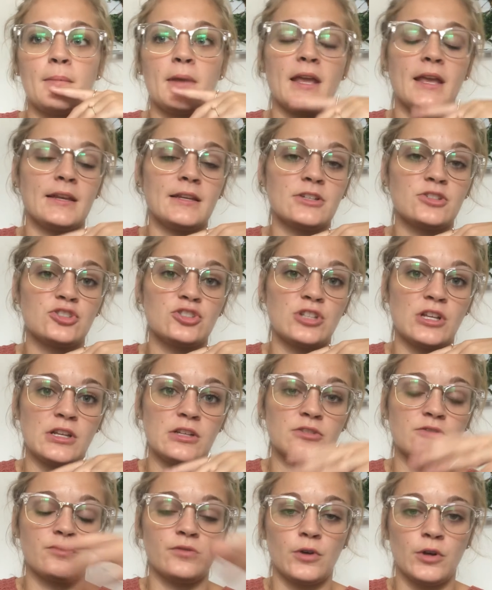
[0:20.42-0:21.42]
in
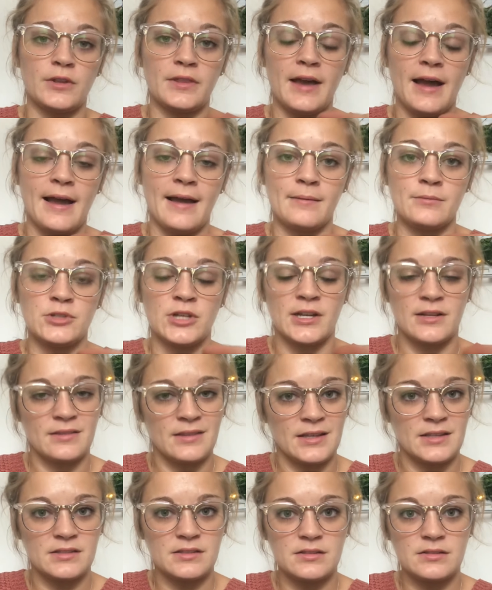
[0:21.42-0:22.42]
exchange for the
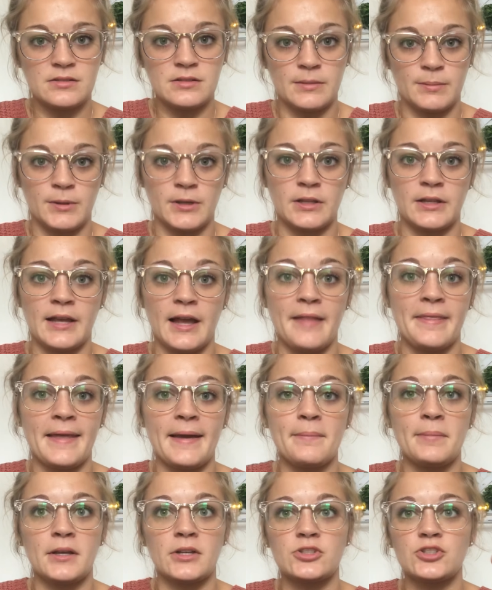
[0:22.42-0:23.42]
object that's typically on
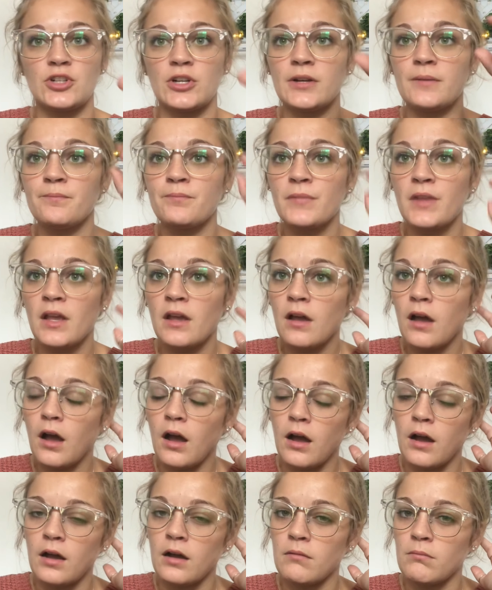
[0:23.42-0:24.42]
that picture.
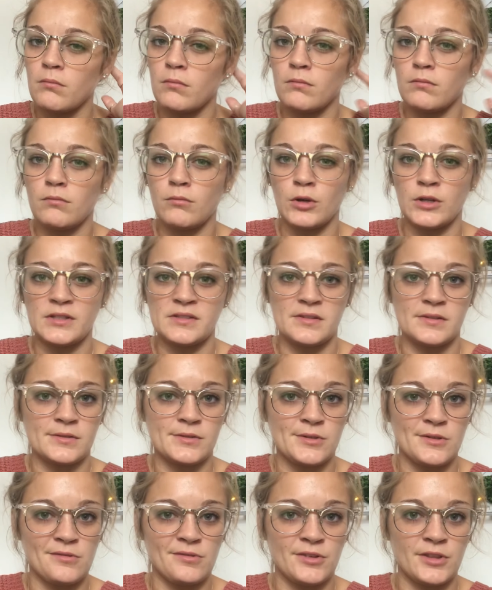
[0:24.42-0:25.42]
What does
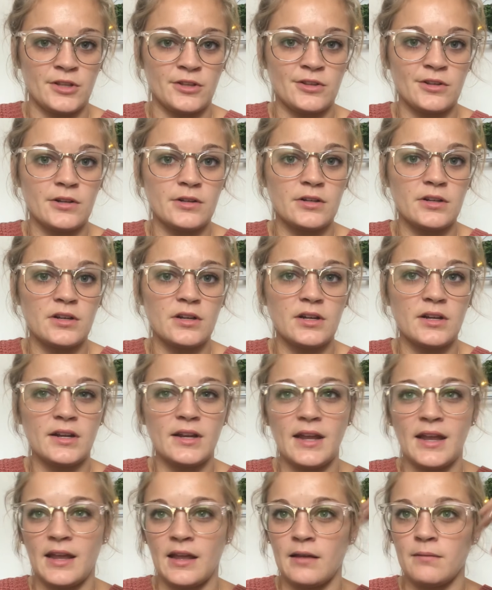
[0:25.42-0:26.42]
this do for the
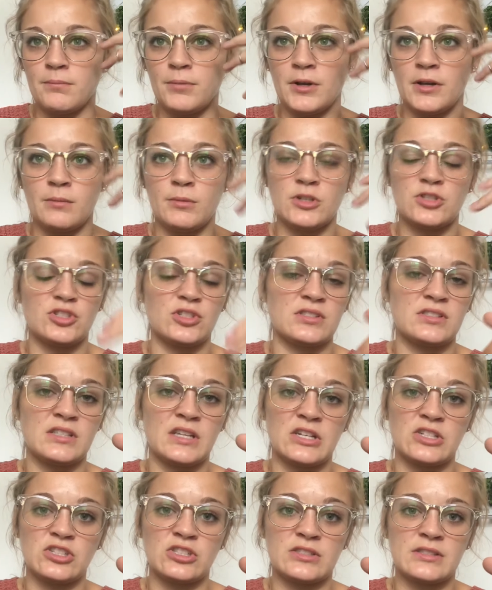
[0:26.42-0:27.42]
learner? It pretty much just
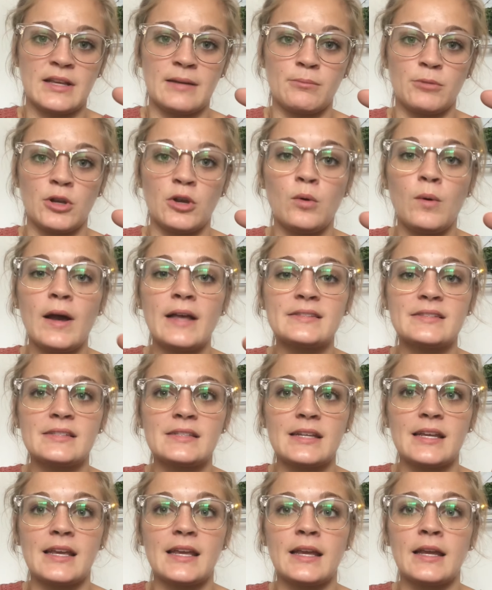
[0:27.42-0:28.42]
teaches them
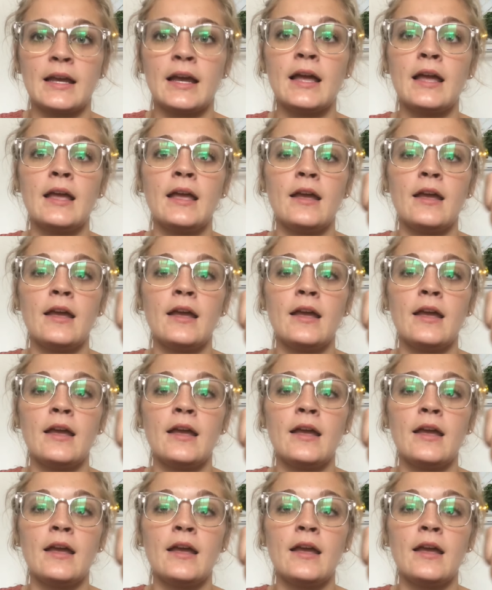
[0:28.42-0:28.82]
requesting,